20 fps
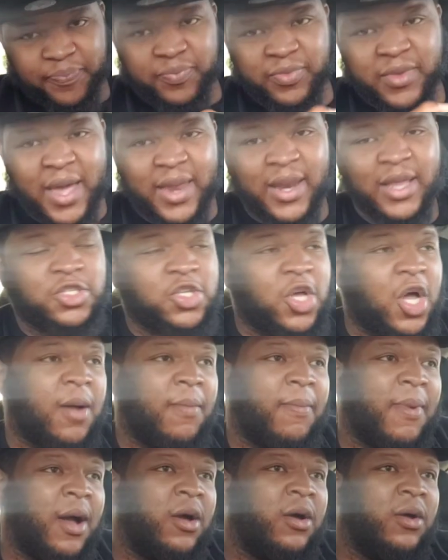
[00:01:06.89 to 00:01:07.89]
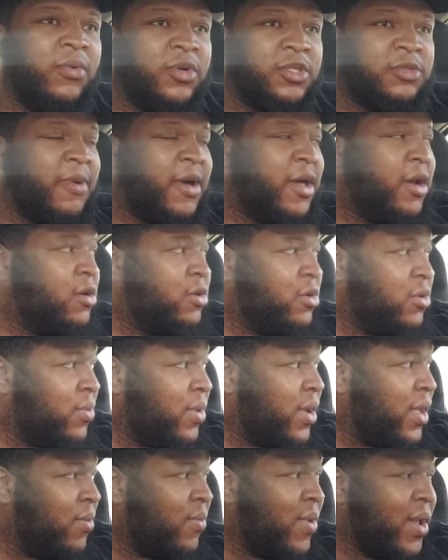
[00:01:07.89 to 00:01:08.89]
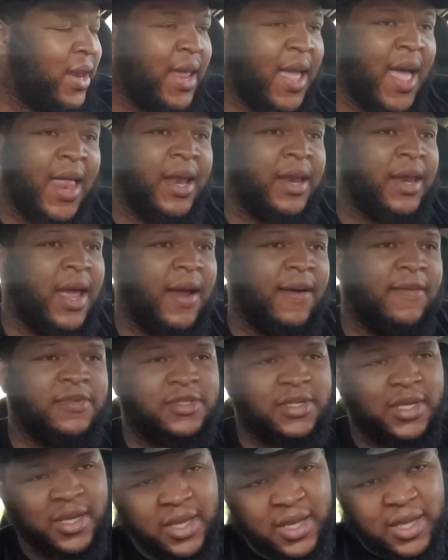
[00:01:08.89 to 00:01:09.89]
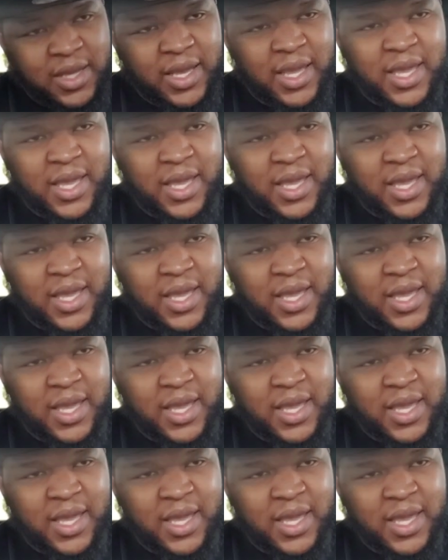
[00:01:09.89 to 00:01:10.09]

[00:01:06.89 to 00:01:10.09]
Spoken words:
Now they talking about who was better, Dwayne Wade or Allen Iverson.